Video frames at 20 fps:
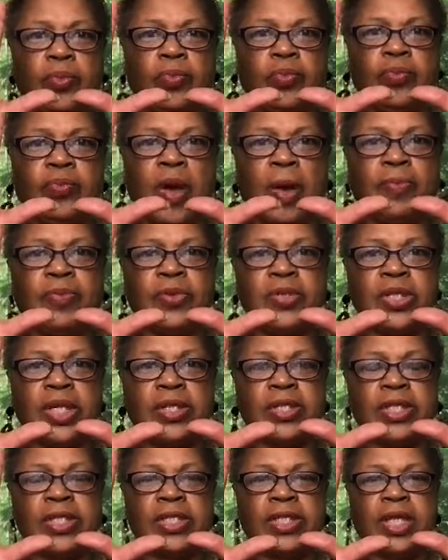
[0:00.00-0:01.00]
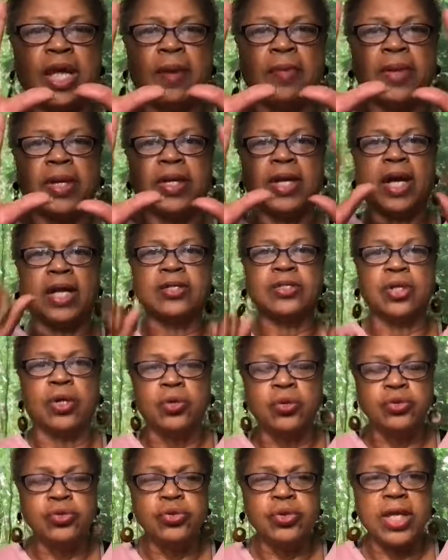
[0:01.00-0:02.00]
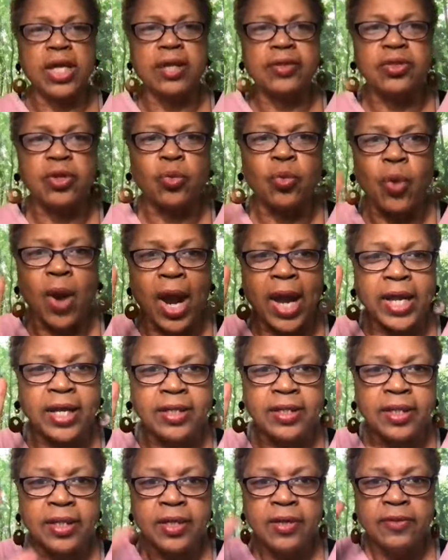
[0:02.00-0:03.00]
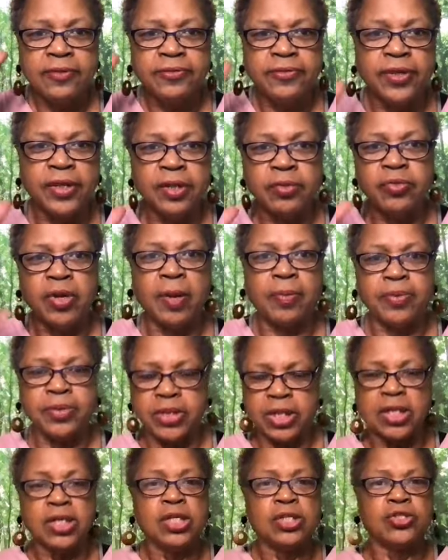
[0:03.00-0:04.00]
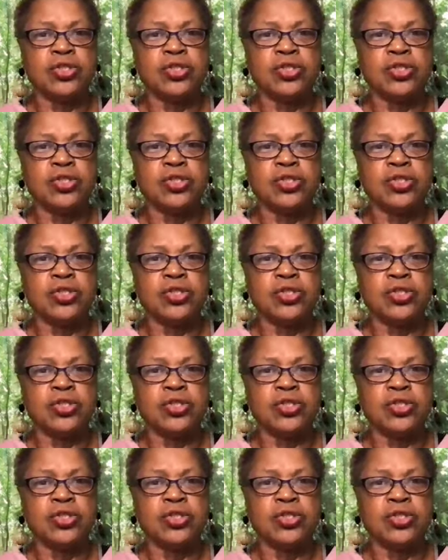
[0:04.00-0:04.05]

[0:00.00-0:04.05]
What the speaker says: represent the stomach. I told you that the right foot represent.